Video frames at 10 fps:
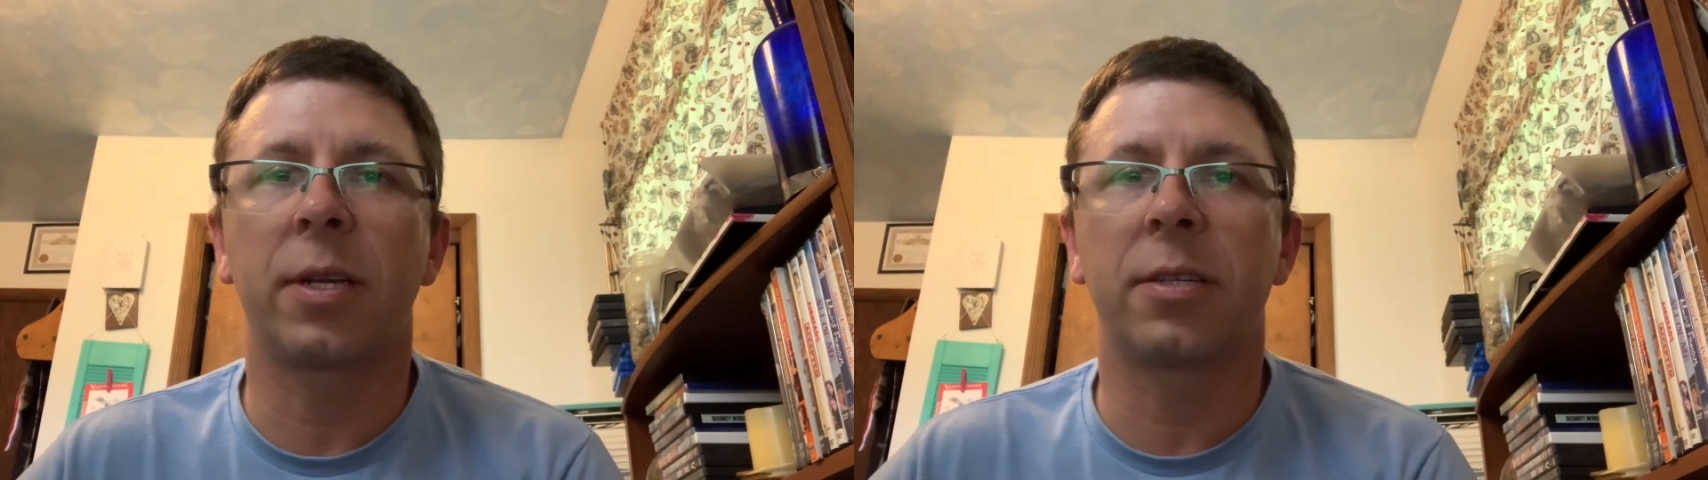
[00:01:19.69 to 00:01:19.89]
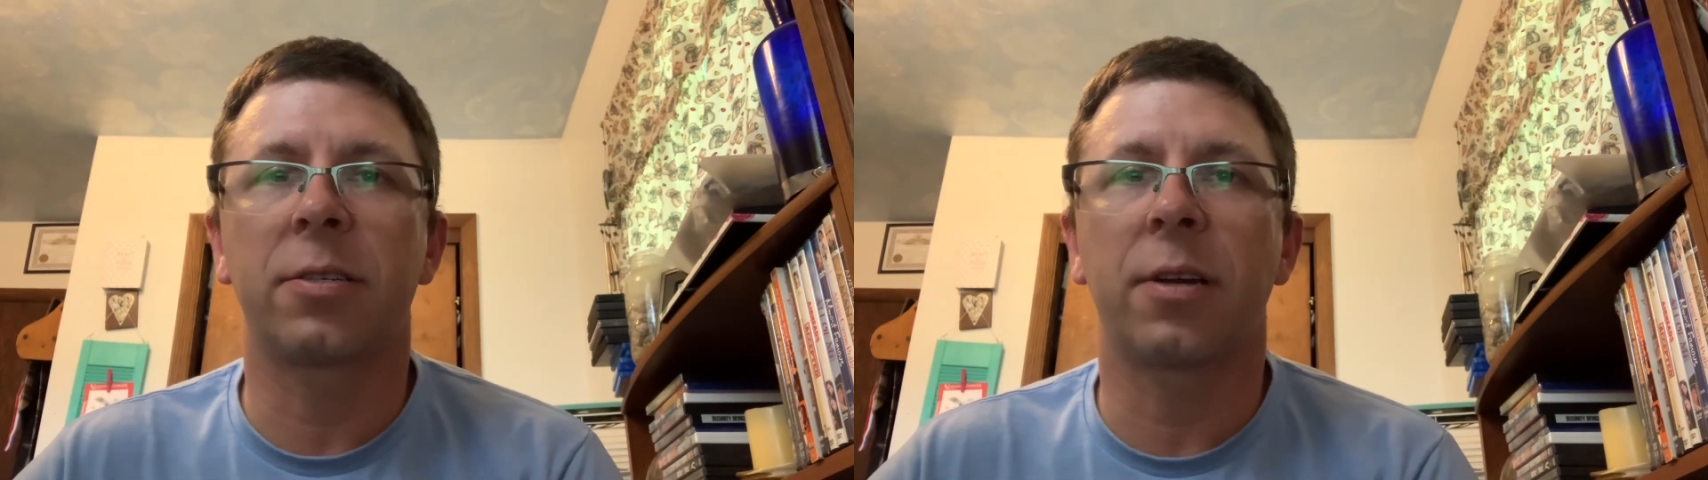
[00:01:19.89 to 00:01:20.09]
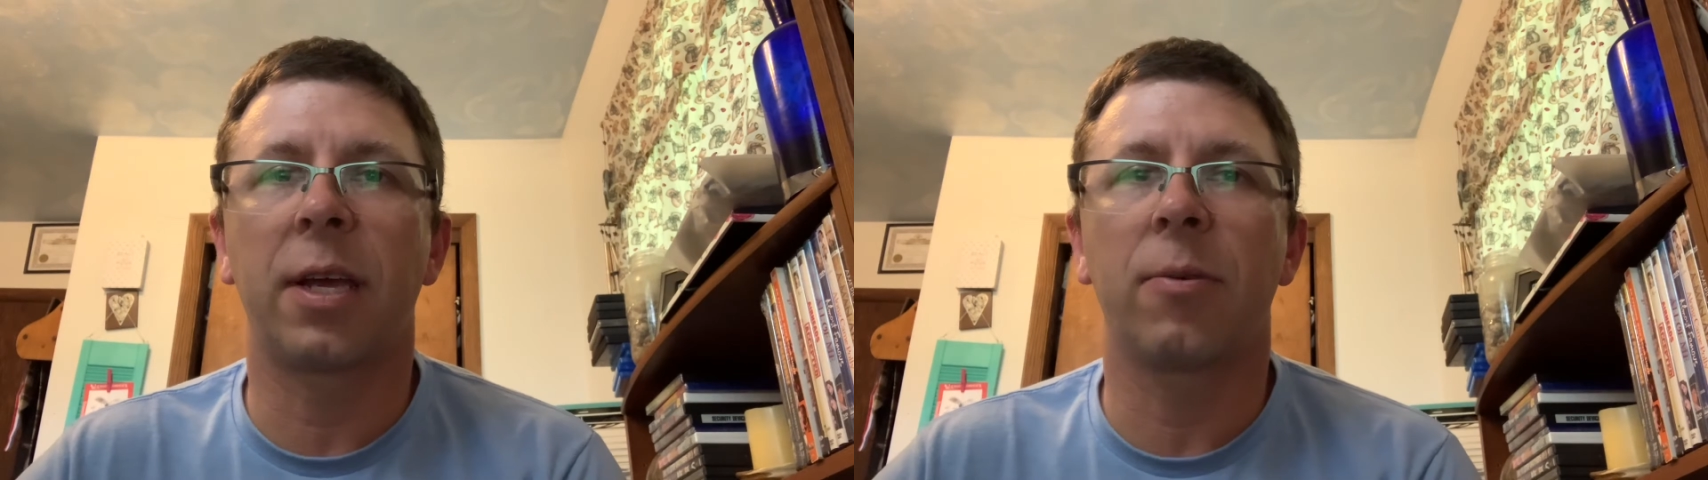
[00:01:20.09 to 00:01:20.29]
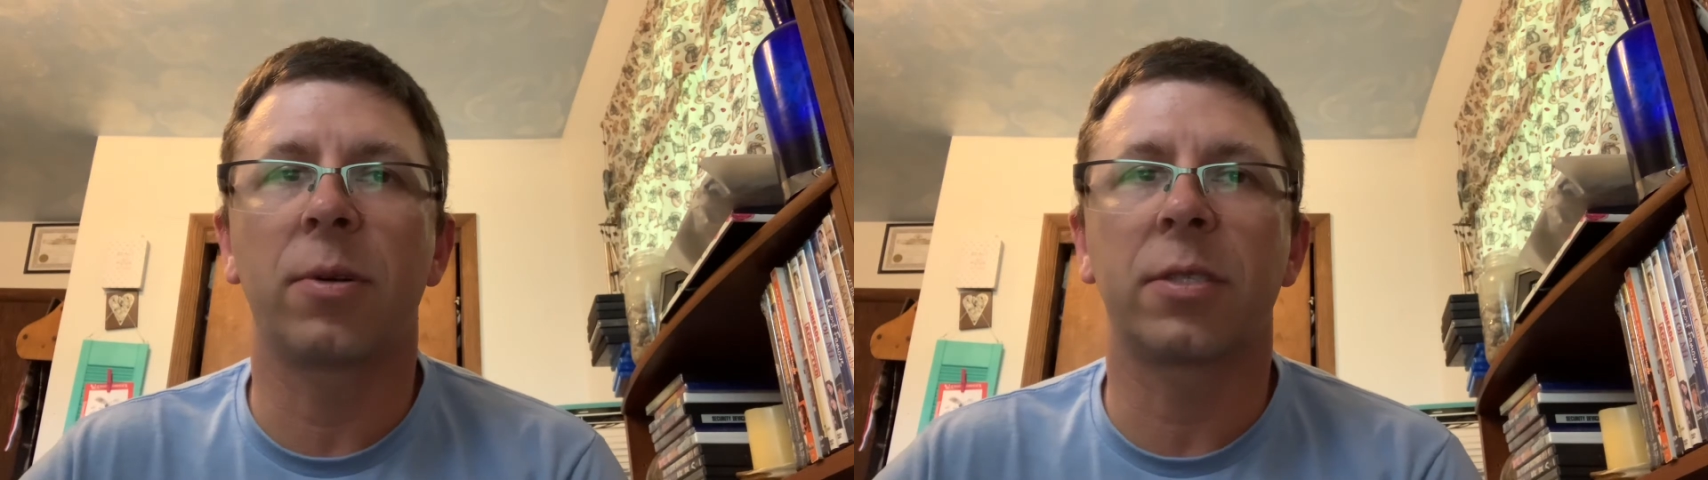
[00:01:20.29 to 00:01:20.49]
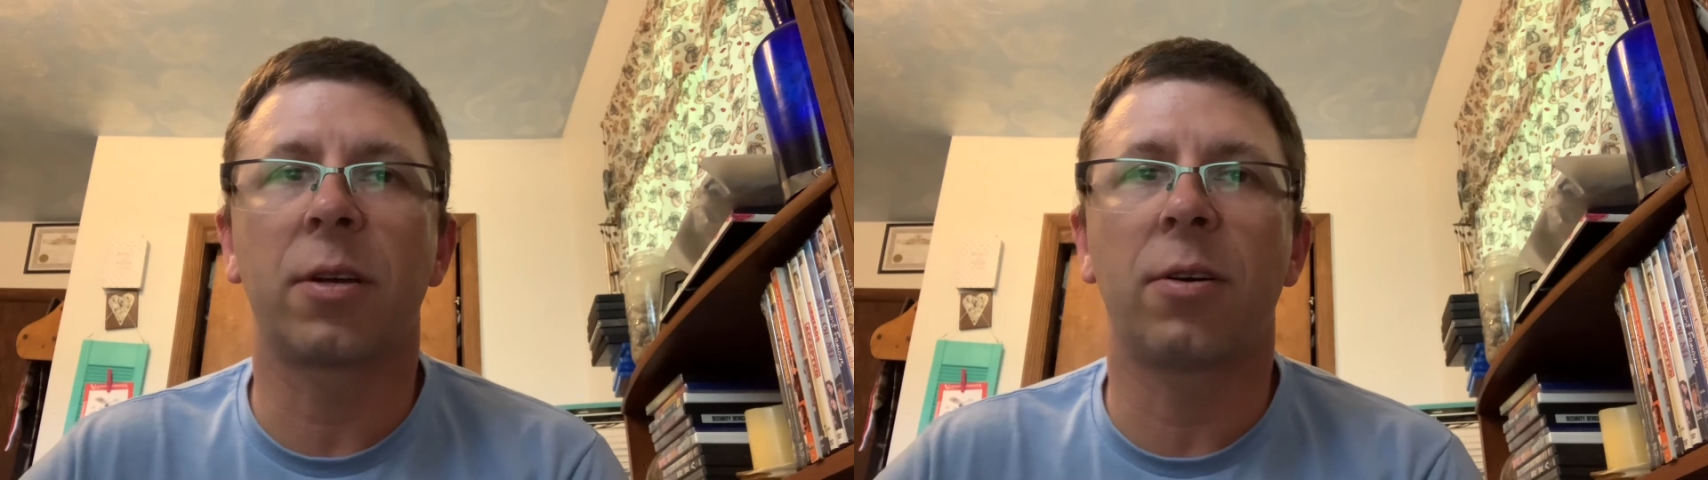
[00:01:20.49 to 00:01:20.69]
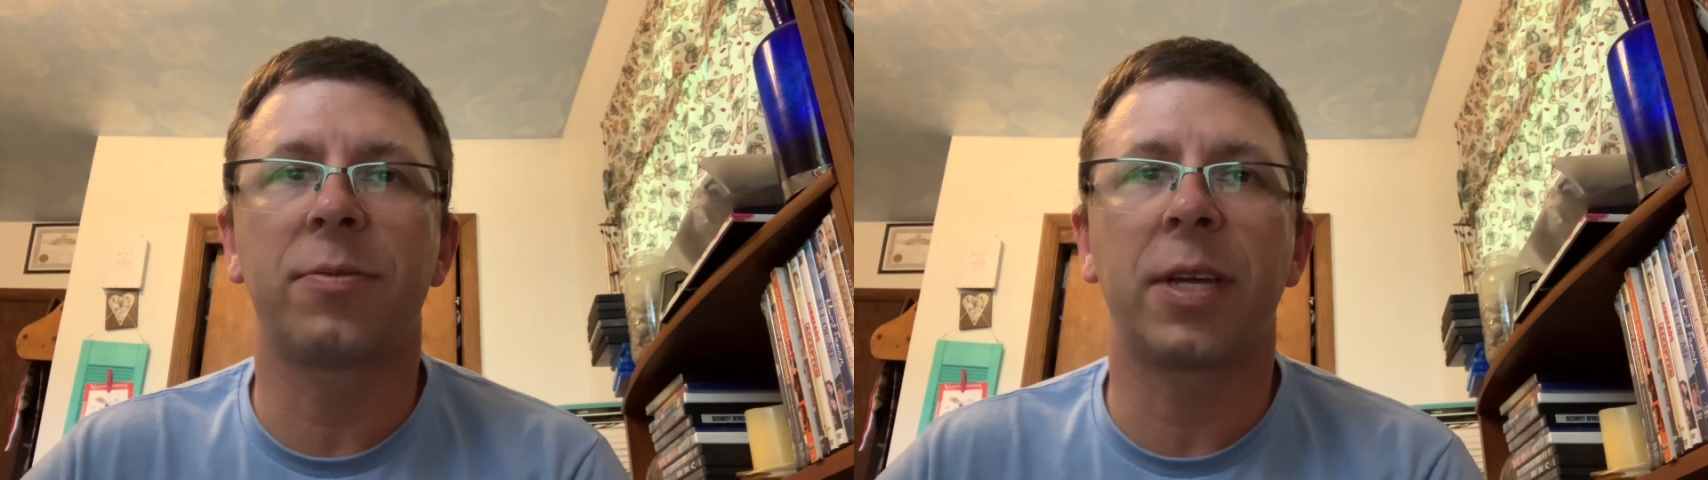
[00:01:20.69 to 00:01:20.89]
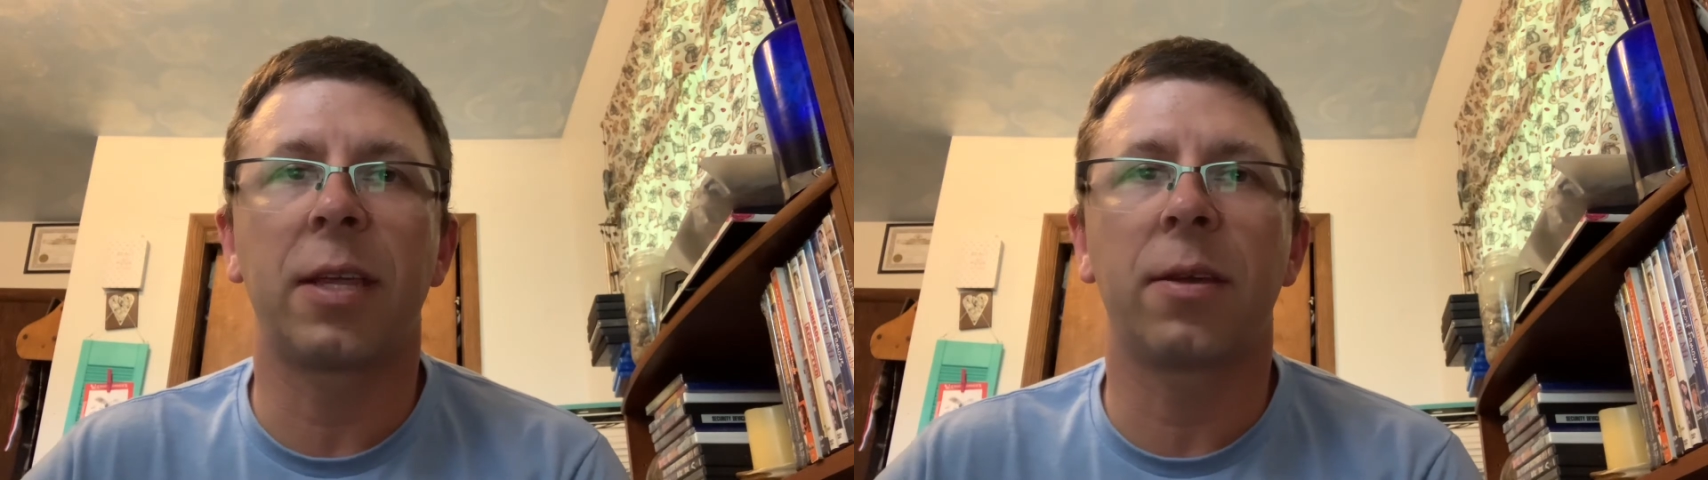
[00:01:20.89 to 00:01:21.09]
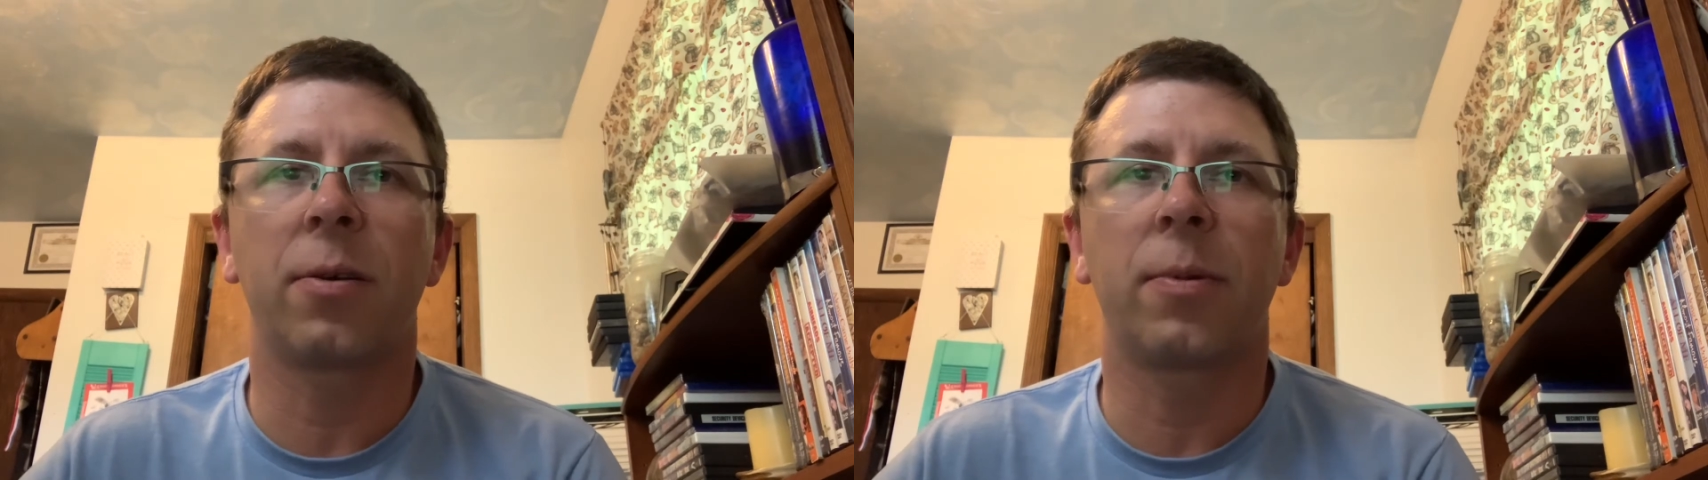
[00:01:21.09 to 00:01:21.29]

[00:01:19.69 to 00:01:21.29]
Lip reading: Yesterday was a golf day, though.